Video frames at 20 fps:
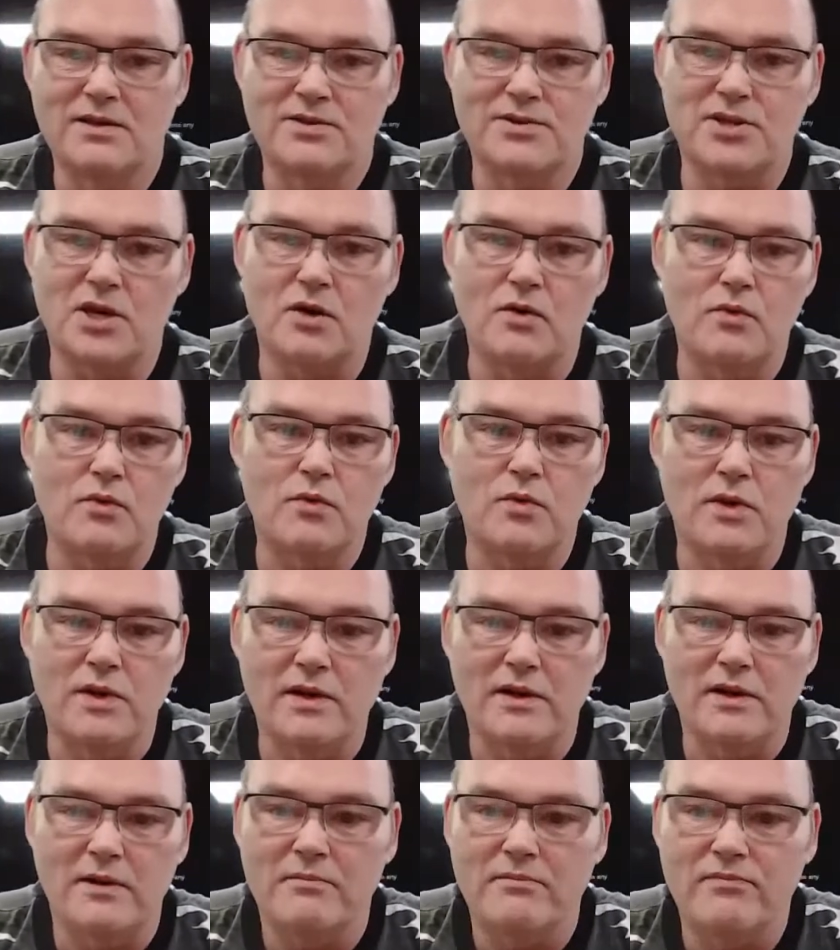So,
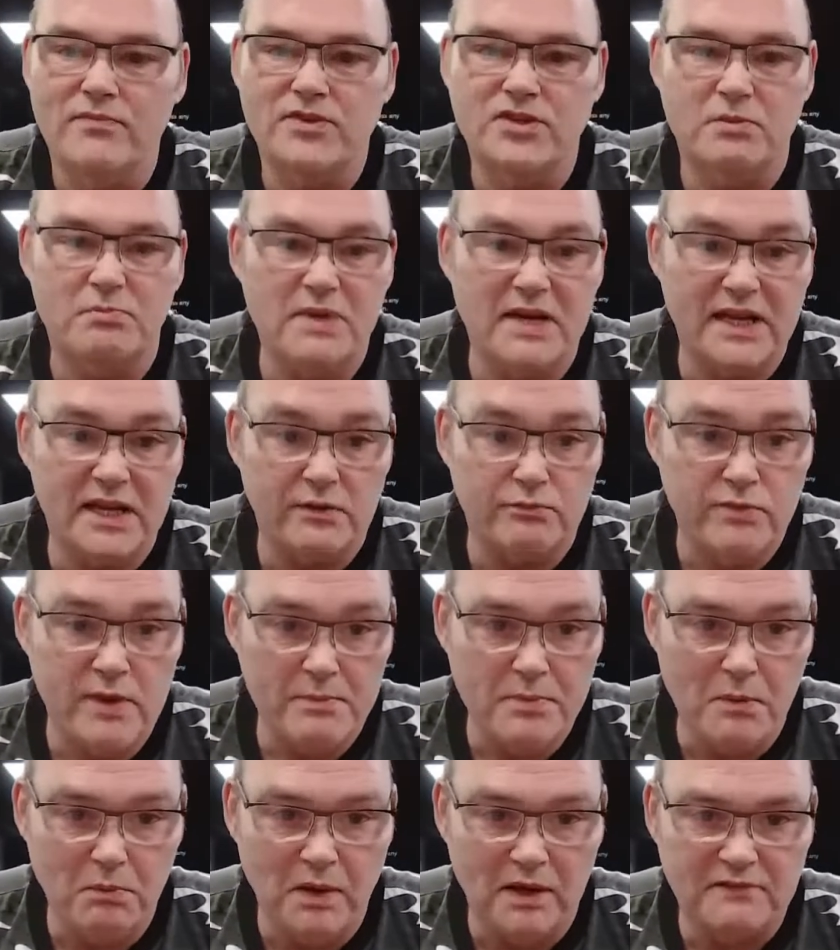Dominican
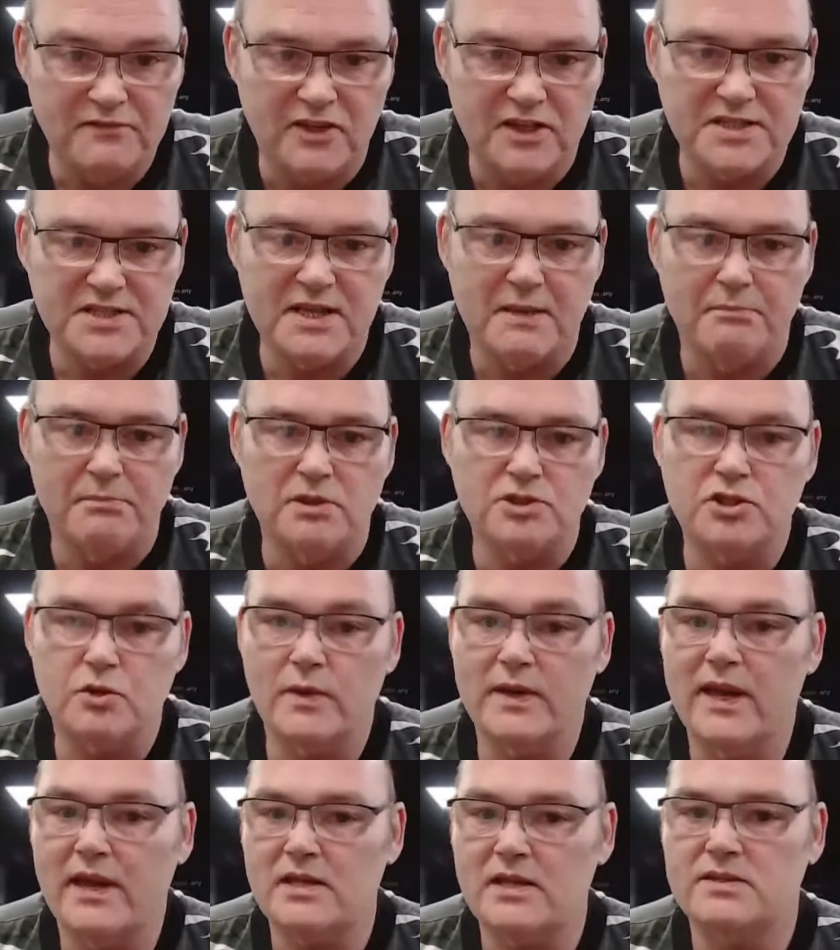Republic, for example. So
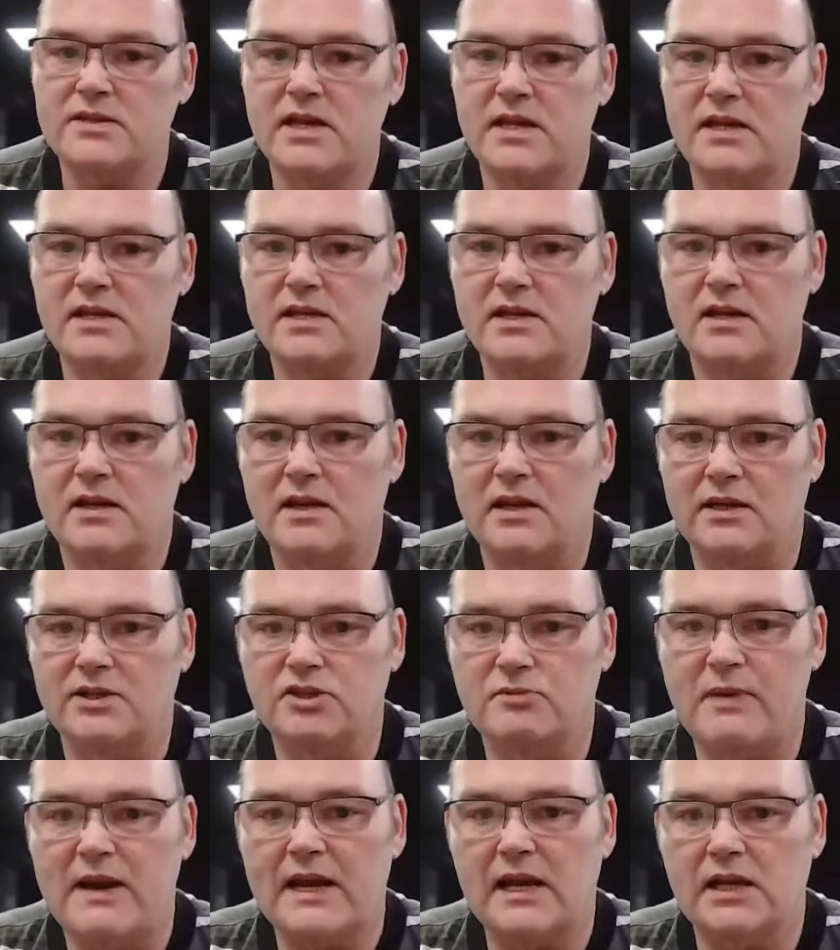we get the
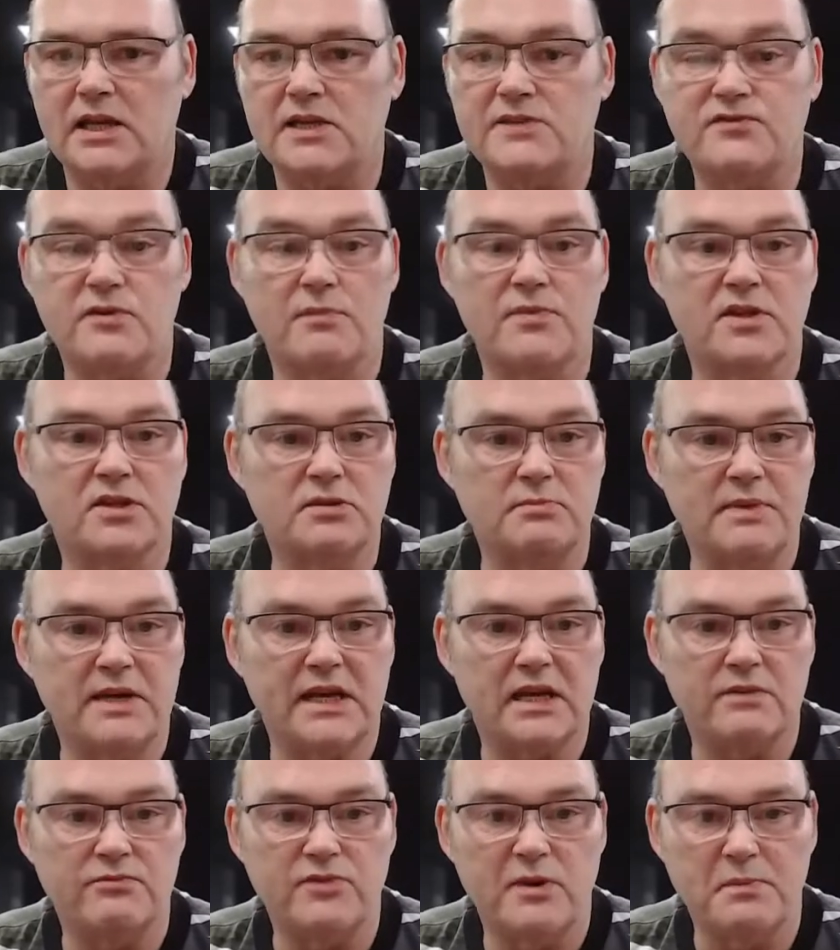tobacco leaves from the
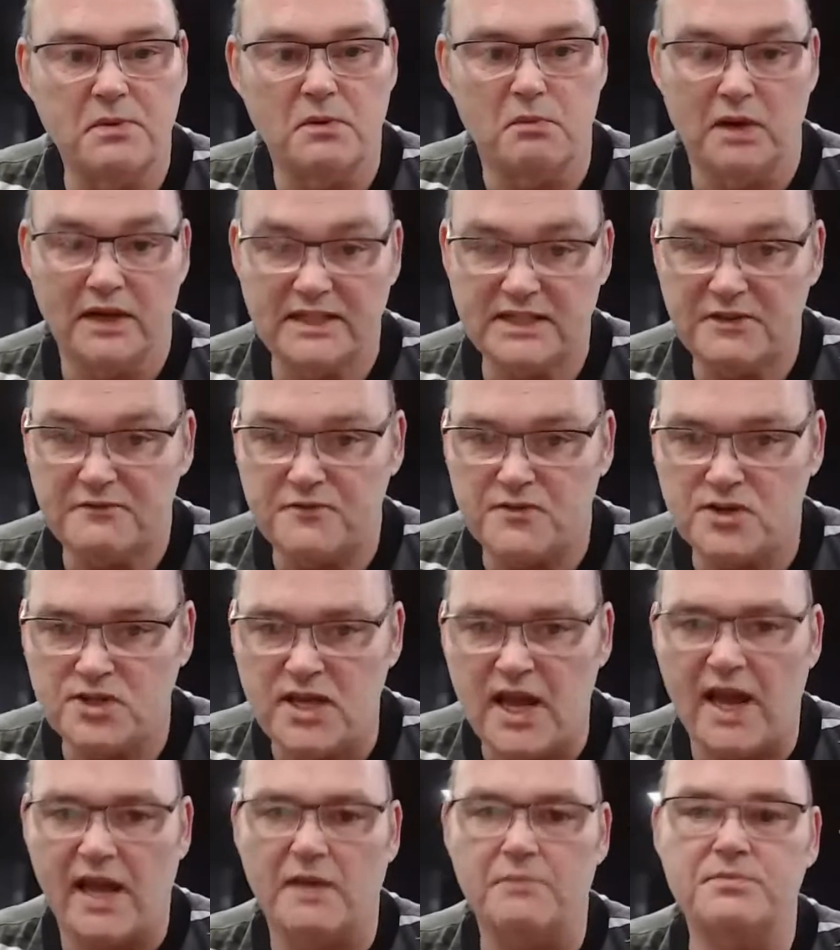Dominican Republic, different
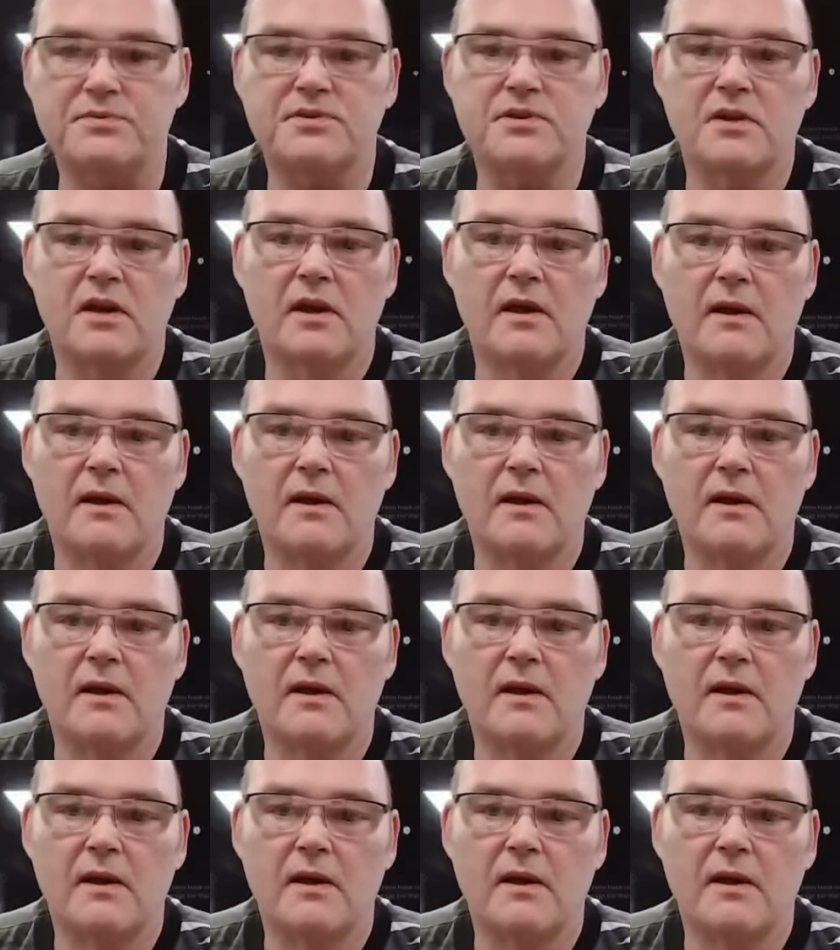types.